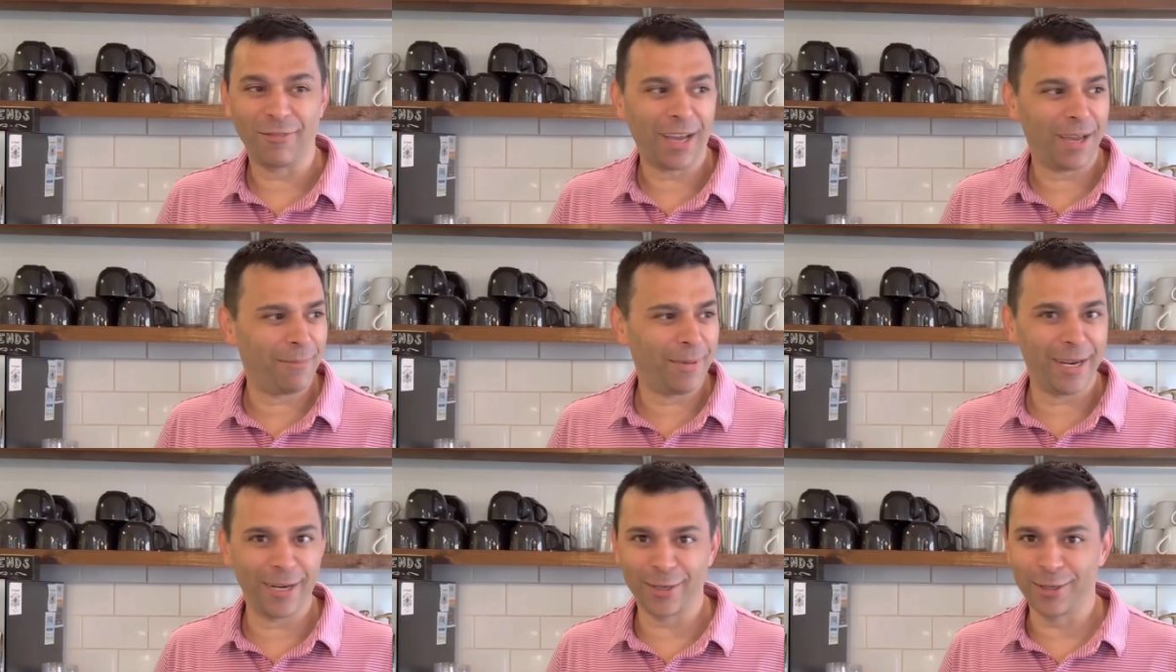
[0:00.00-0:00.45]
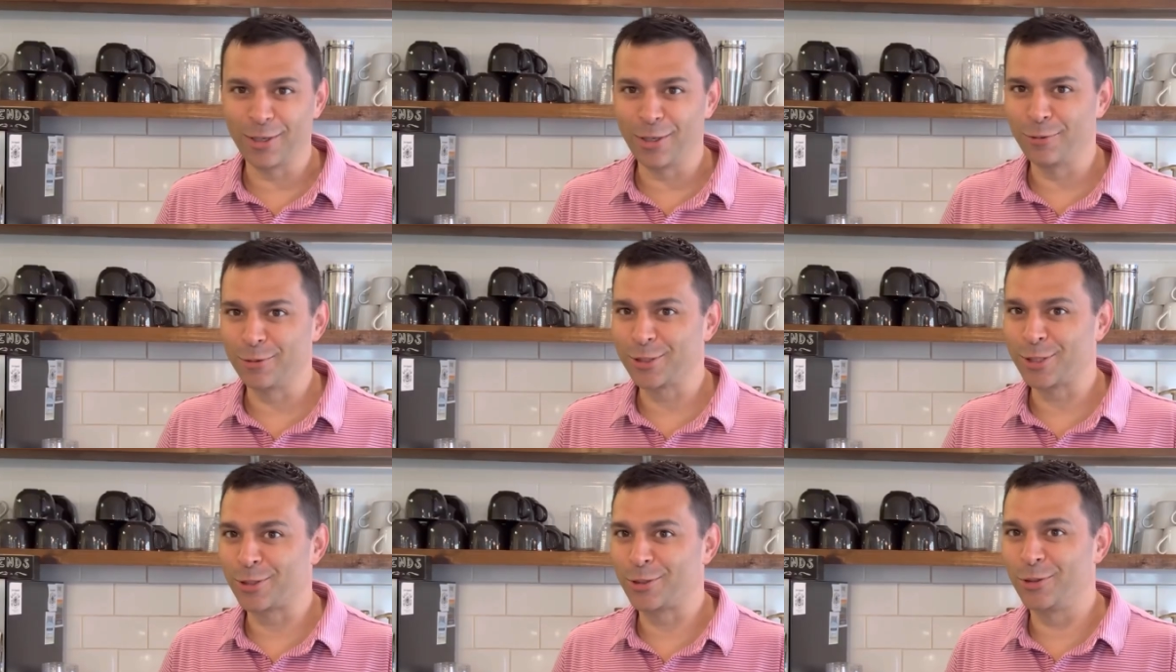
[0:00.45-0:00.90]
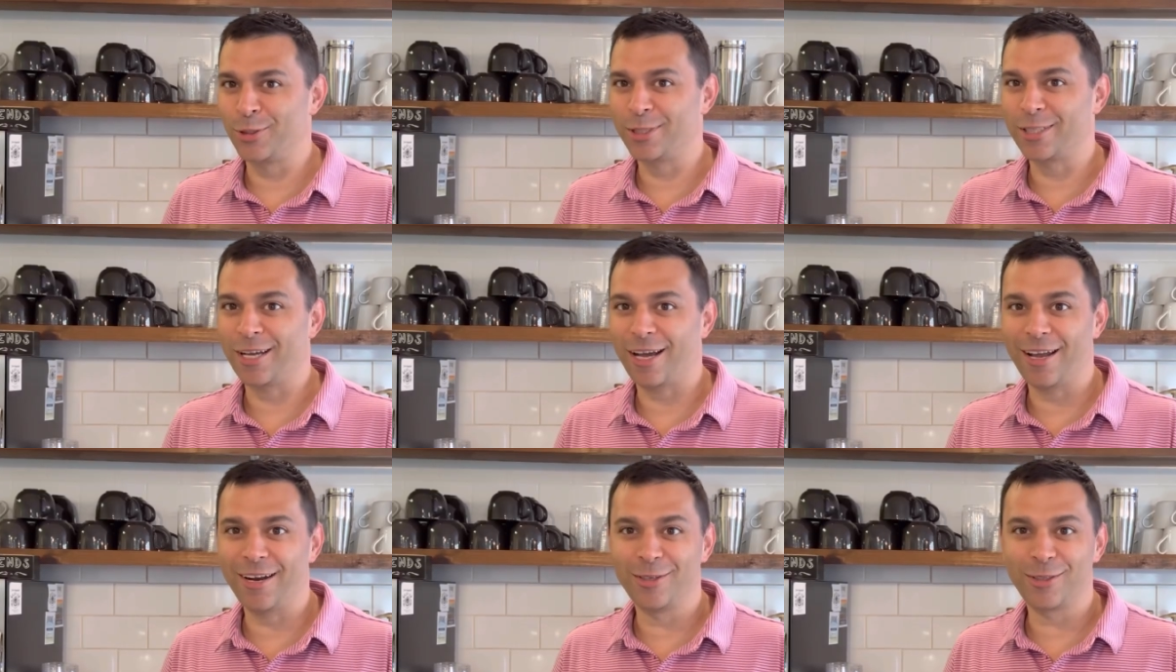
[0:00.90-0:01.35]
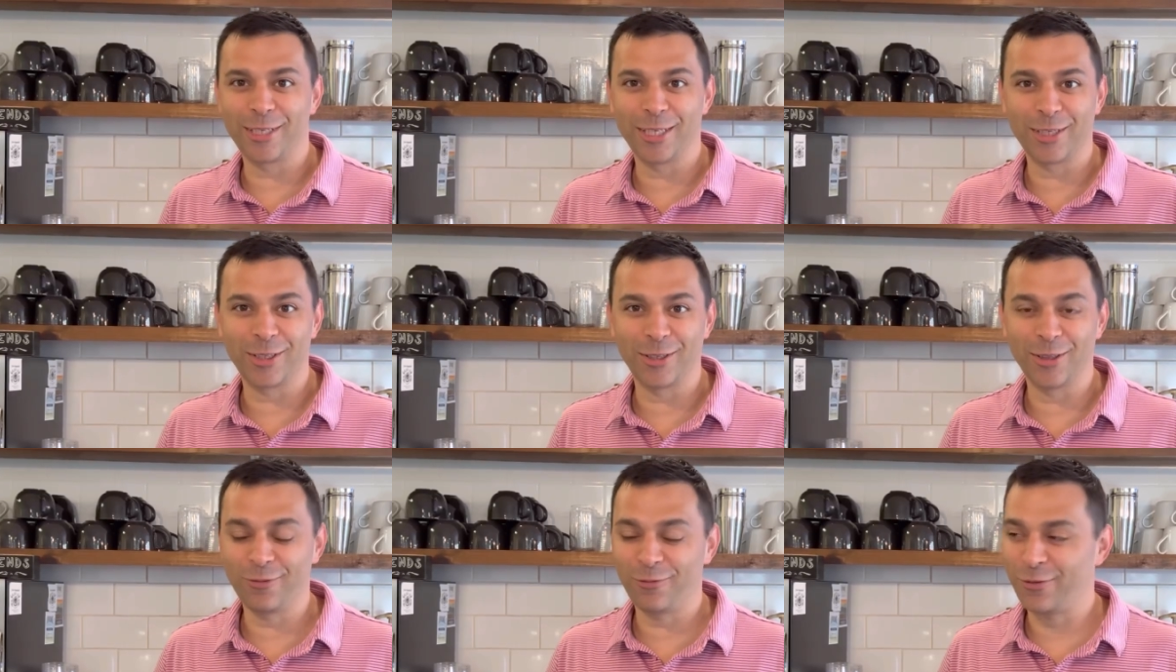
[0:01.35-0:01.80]
I met a girl who was a cortado
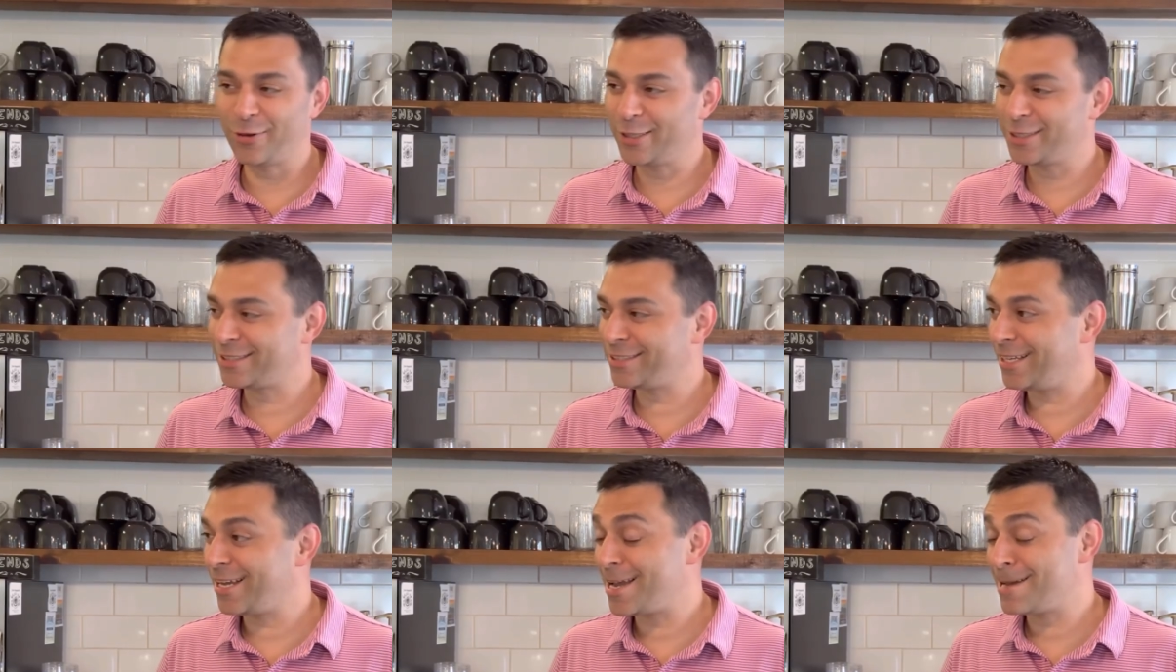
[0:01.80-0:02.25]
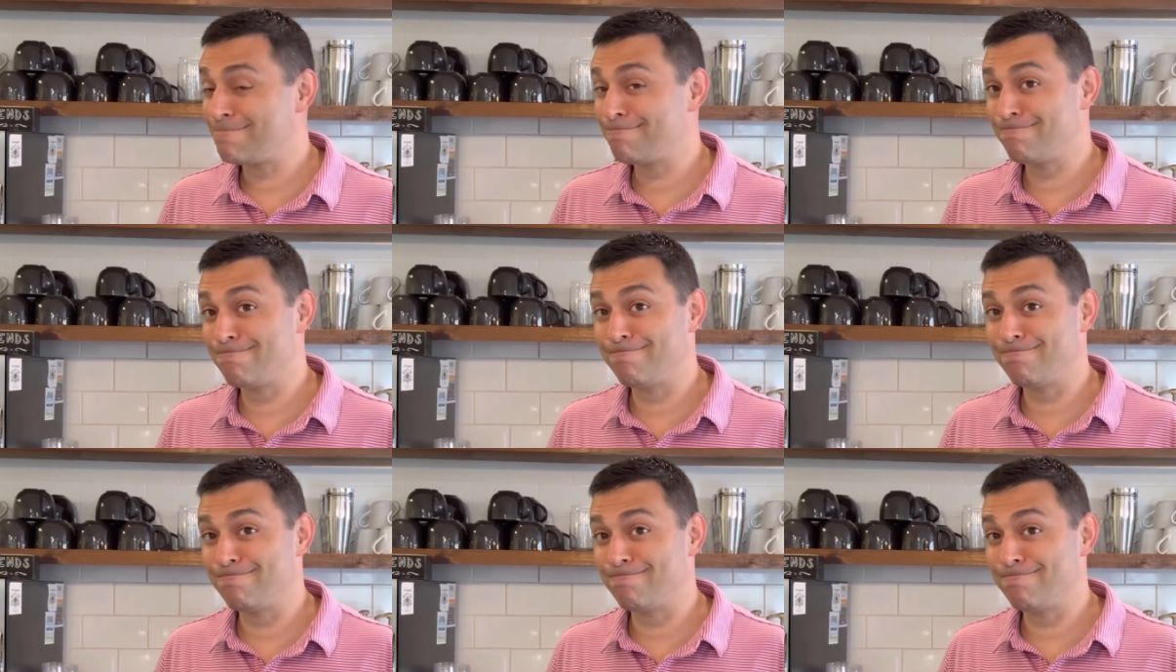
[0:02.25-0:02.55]
drinker on the first day,